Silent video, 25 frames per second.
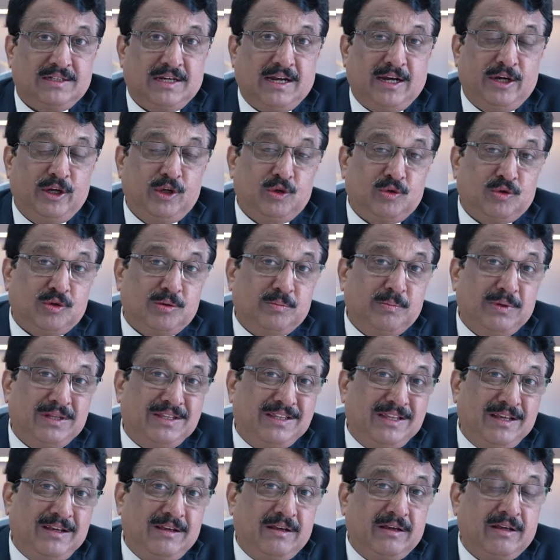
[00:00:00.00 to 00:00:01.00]
and you could be
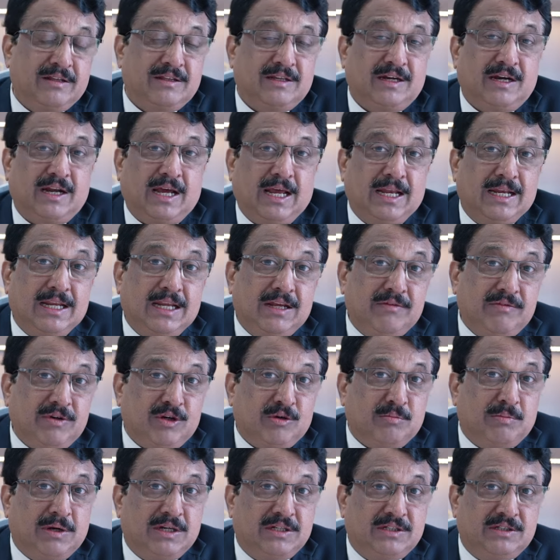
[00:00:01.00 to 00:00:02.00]
thinking that I'll give it
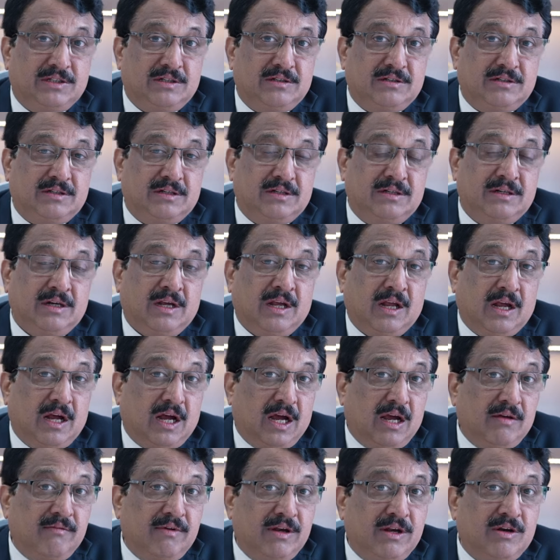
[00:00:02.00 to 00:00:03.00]
to my children,
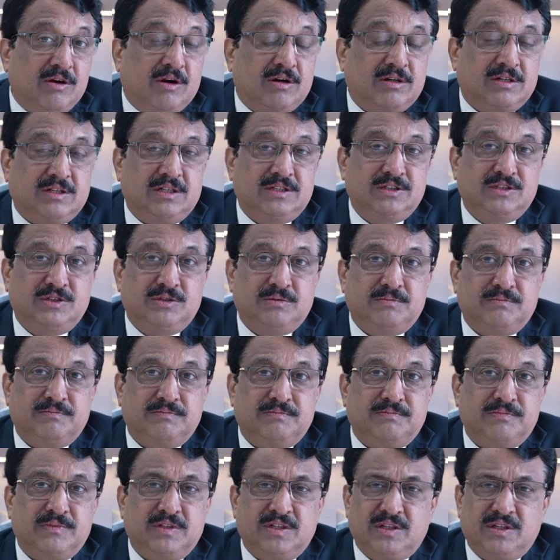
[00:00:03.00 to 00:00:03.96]
I will not consume.